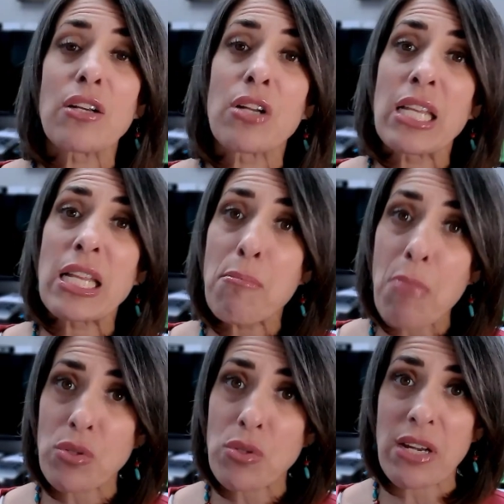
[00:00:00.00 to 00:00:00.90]
and that they're getting
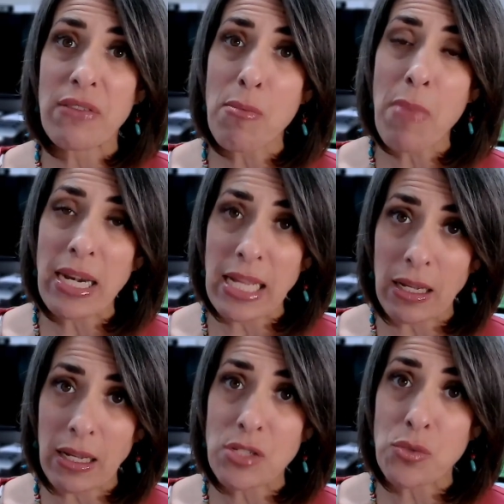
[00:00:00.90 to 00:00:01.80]
the most out of their
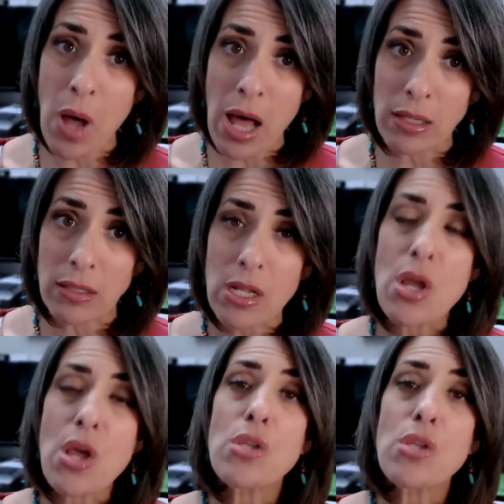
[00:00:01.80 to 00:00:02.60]
money as well.